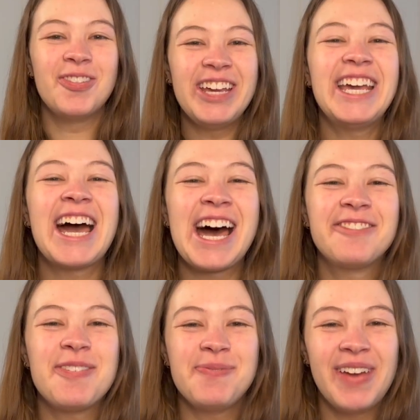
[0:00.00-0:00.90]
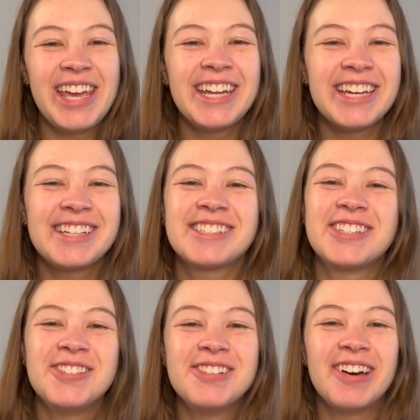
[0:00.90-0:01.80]
We have made it
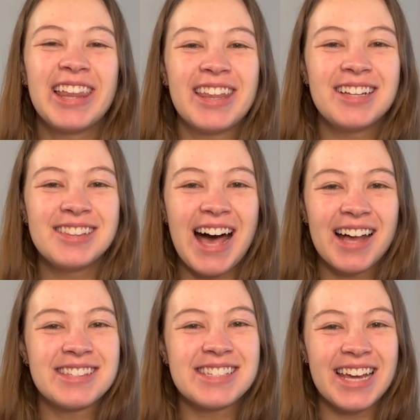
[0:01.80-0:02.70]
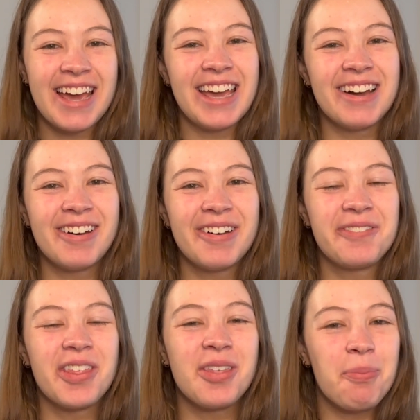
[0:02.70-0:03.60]
to the last day
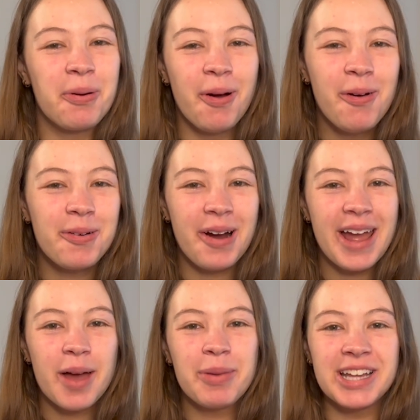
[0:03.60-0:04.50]
of the program.